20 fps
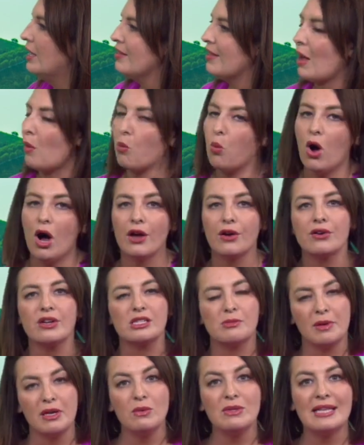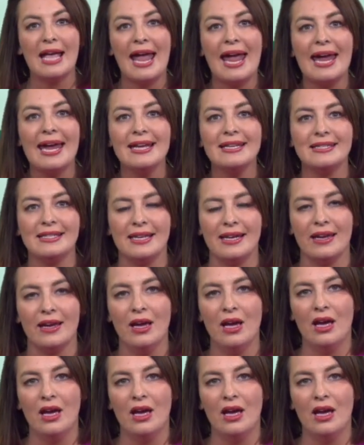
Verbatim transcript: that water is, but it was hazy.